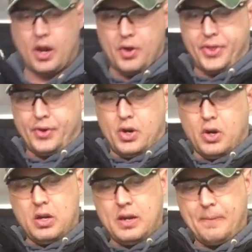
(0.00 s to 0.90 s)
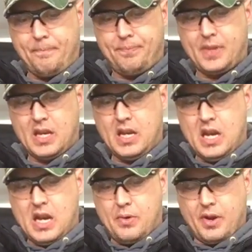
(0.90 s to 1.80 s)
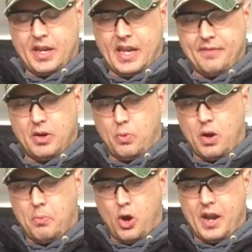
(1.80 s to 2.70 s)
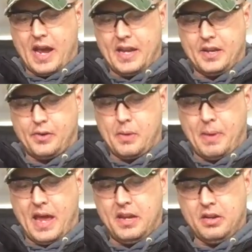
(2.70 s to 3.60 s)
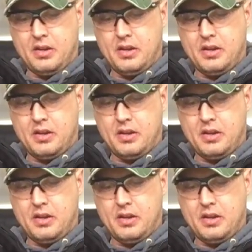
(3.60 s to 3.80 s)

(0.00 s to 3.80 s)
to go through and we're going to give it one more 90-degree bend.